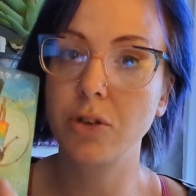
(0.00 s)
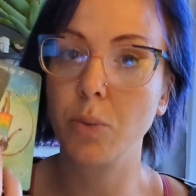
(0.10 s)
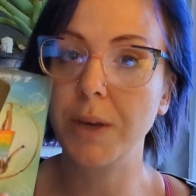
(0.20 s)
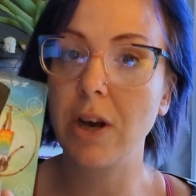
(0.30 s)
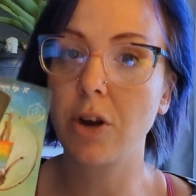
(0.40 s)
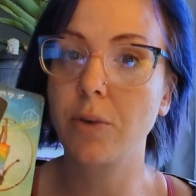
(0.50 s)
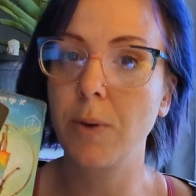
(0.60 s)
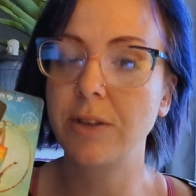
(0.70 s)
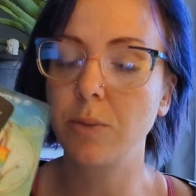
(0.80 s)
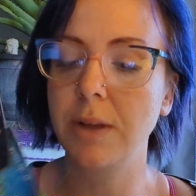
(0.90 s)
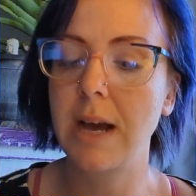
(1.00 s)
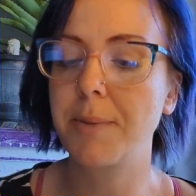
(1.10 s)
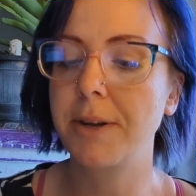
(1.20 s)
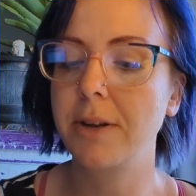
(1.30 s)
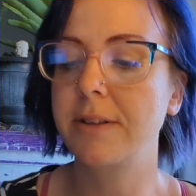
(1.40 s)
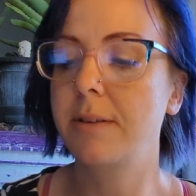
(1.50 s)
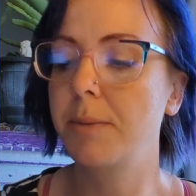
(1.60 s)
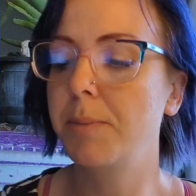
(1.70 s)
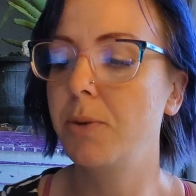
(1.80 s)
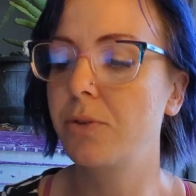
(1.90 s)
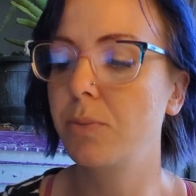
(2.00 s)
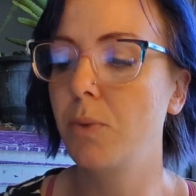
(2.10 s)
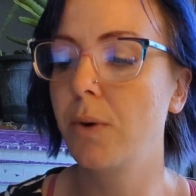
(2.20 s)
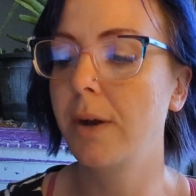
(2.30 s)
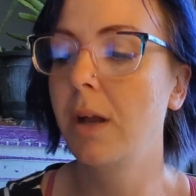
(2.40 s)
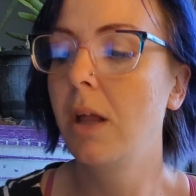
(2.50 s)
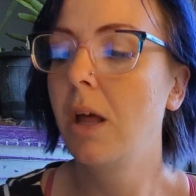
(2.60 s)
So we are going to elaborate on this. I'm going to pull some more.